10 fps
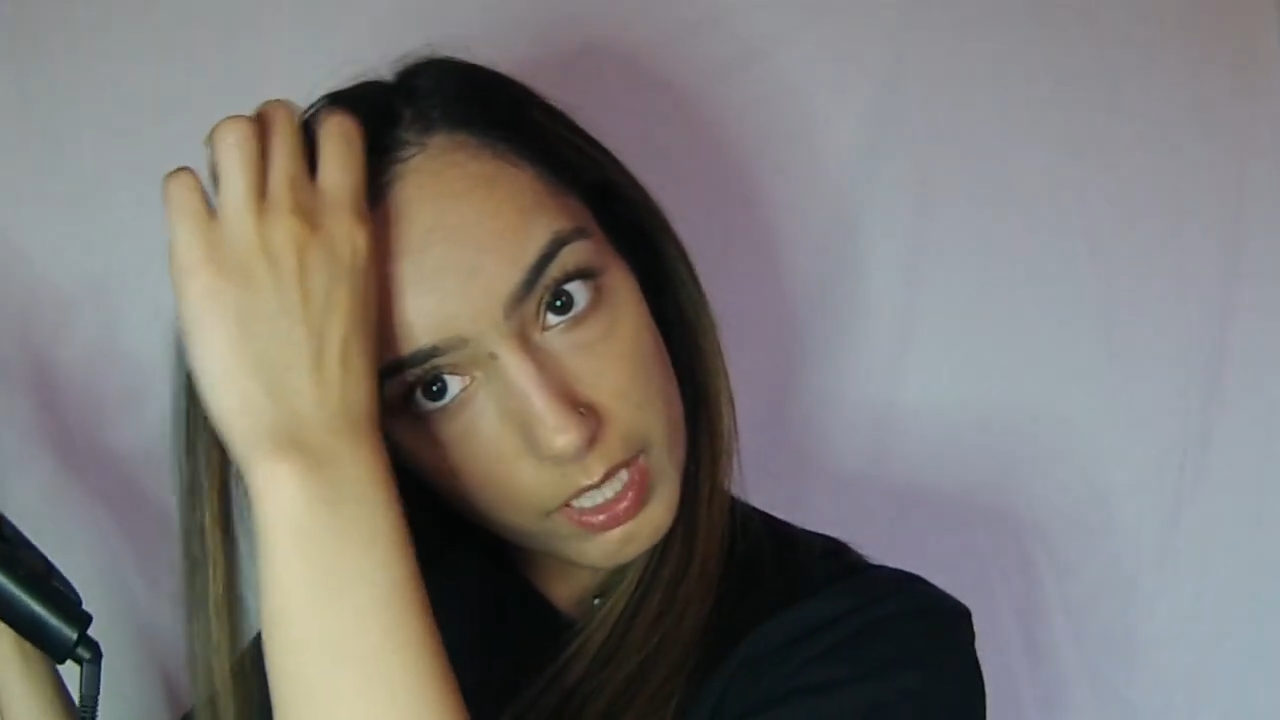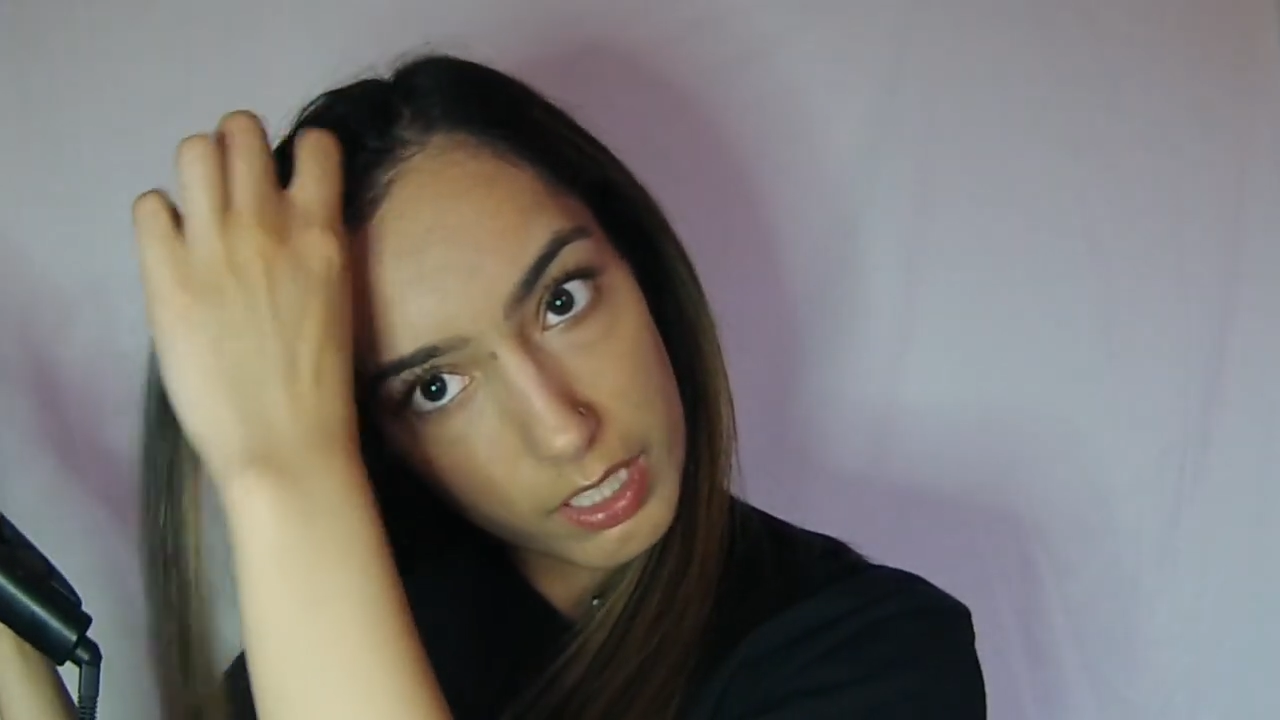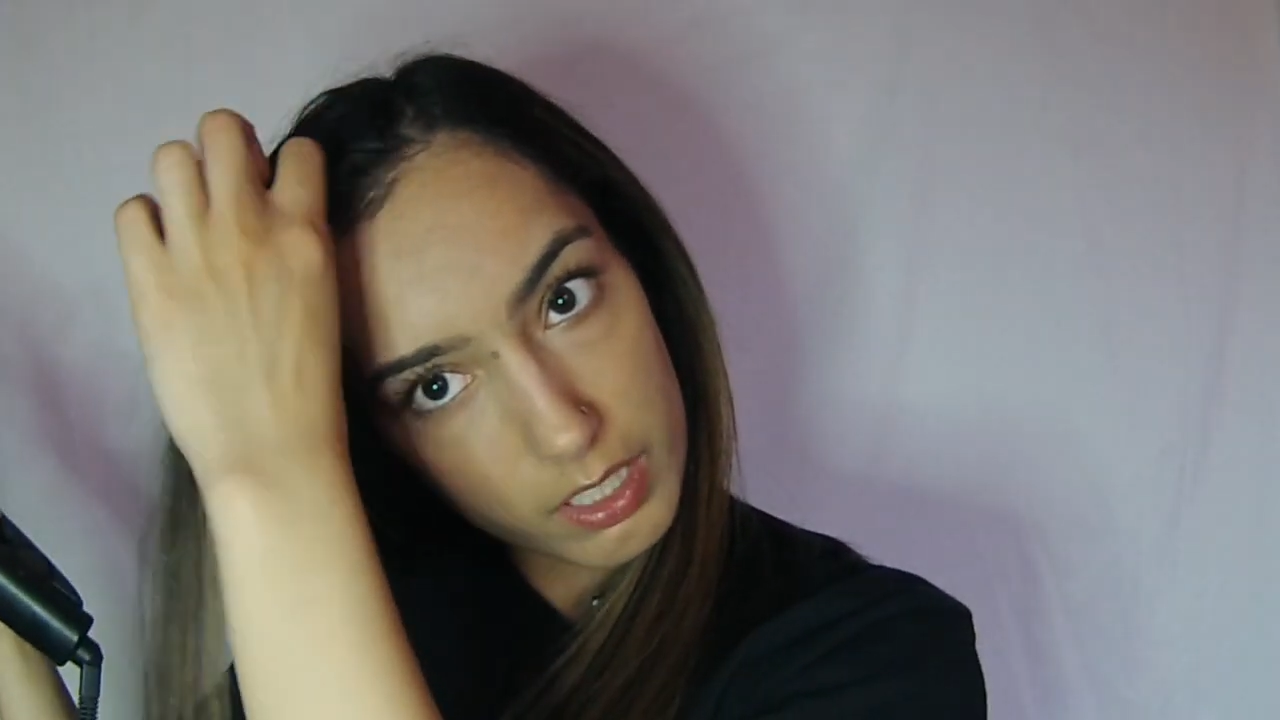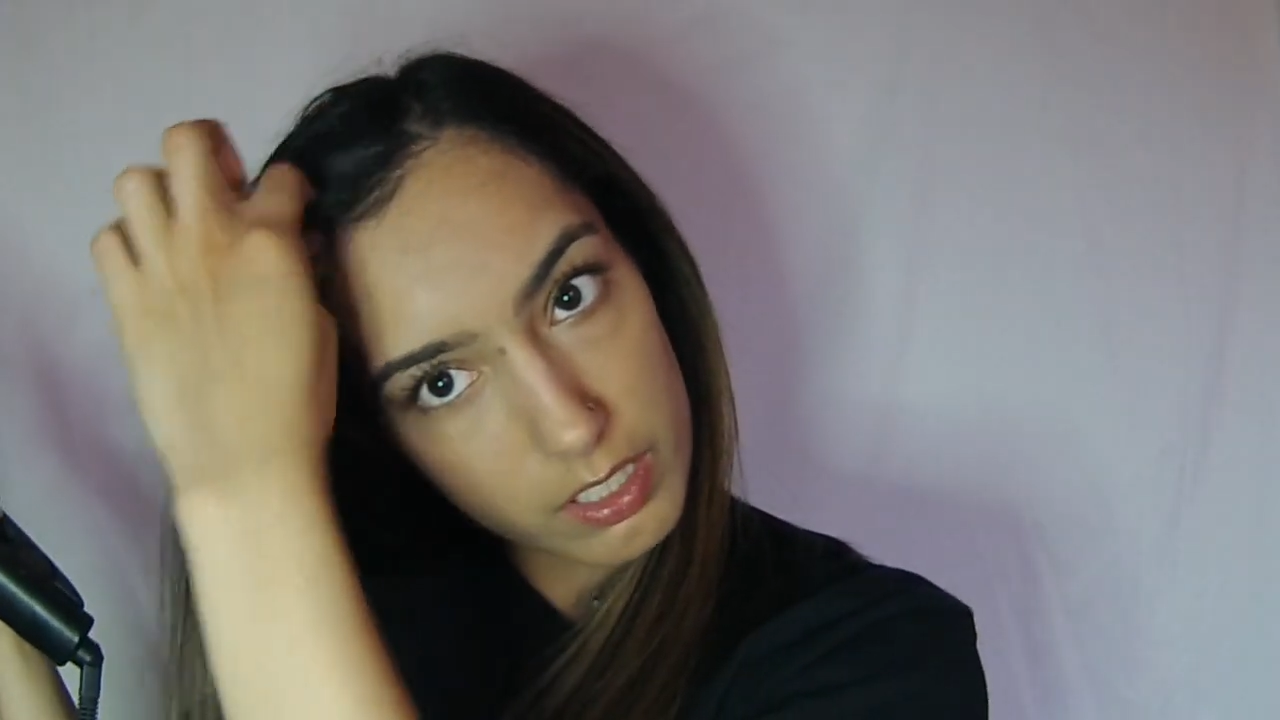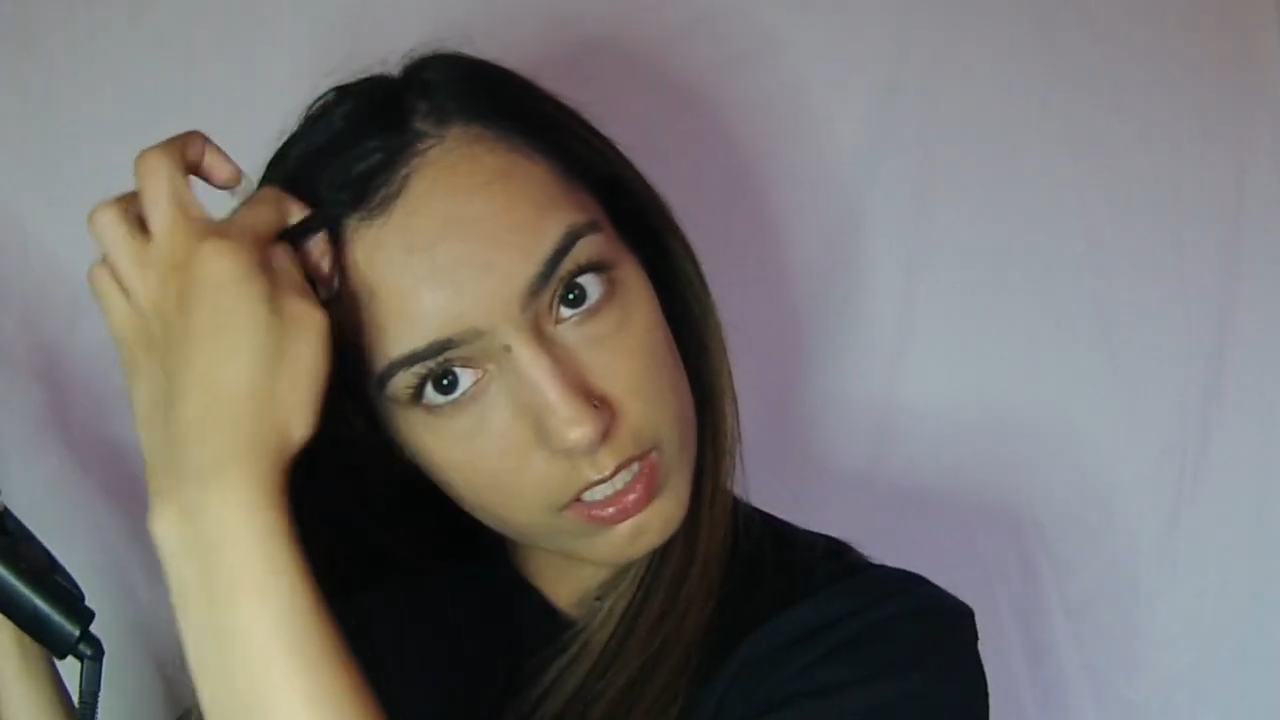
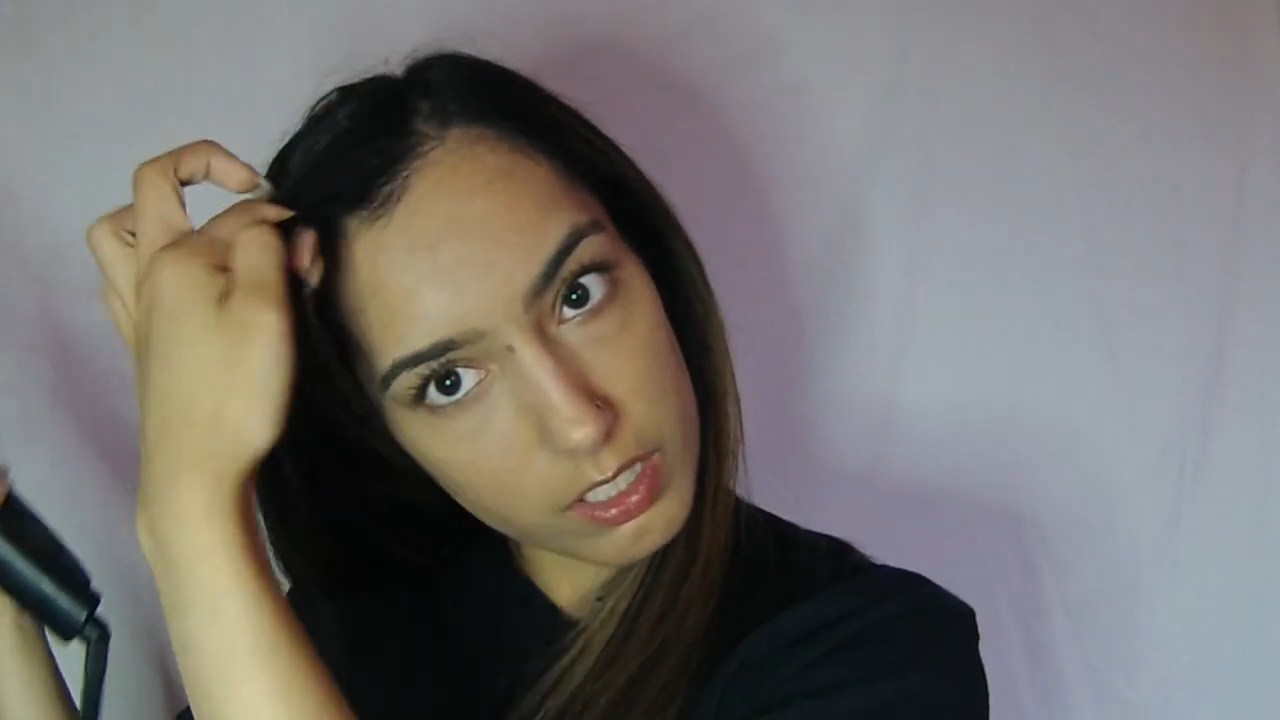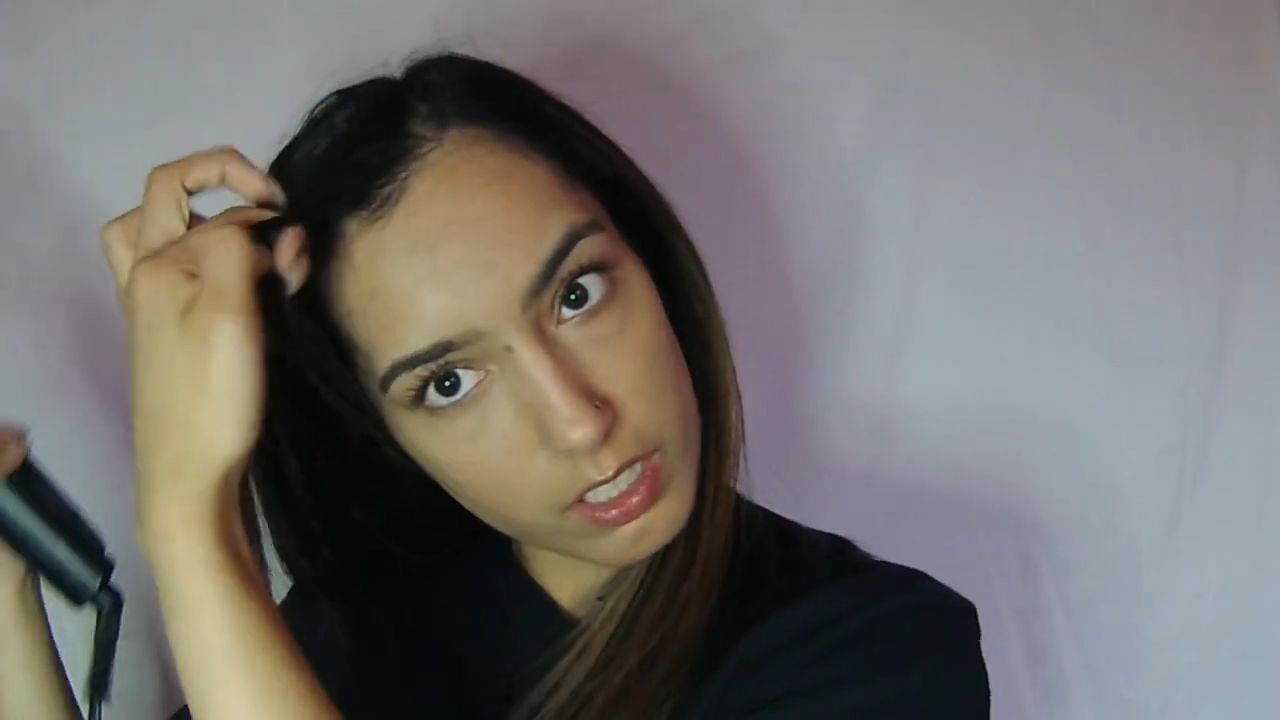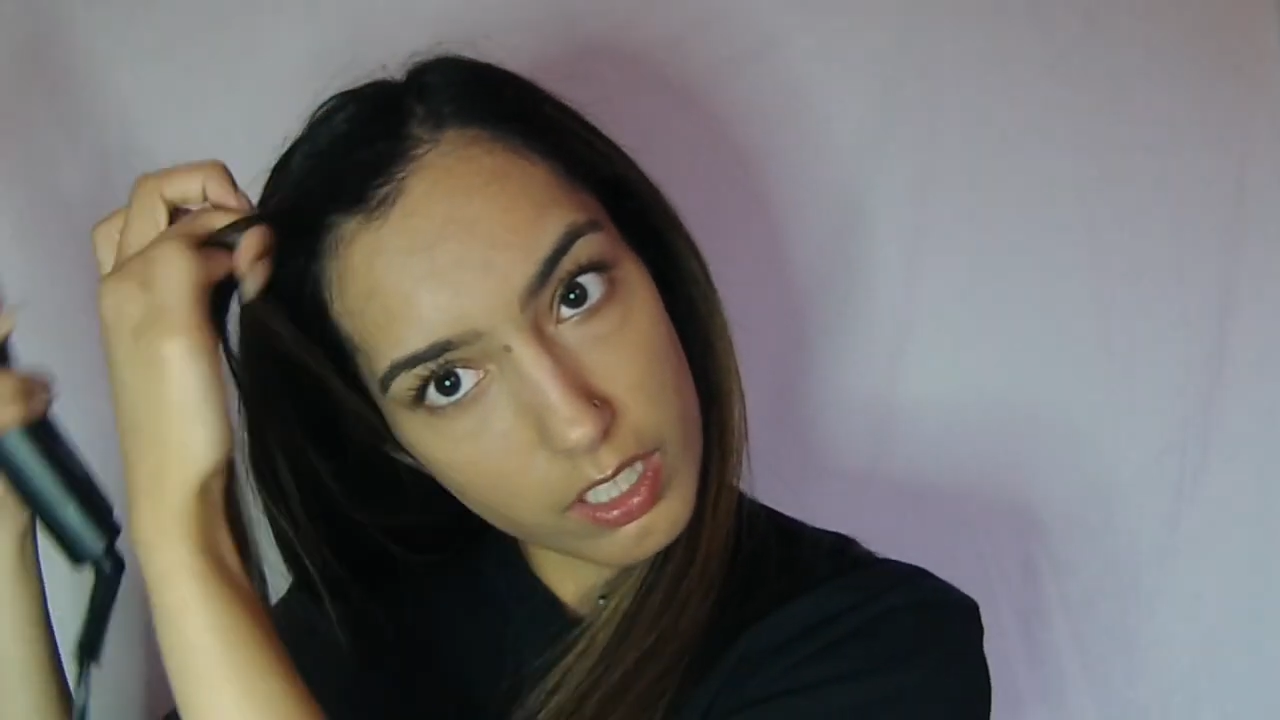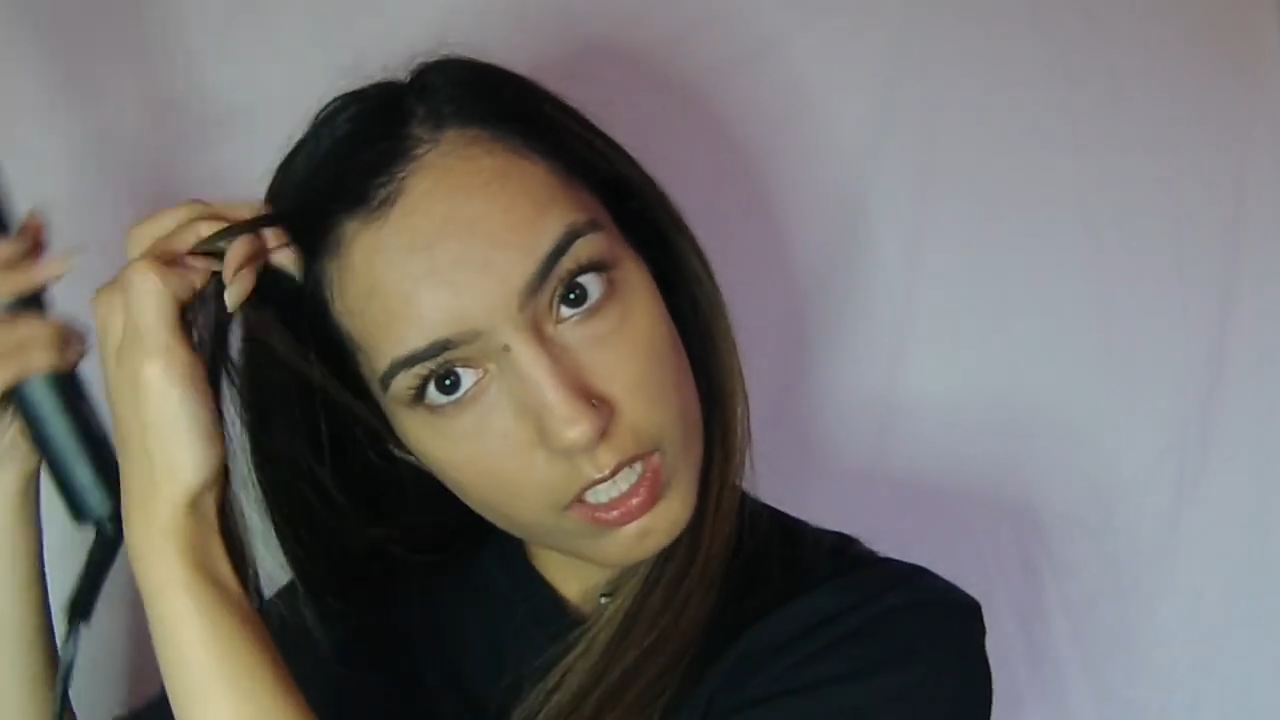hairs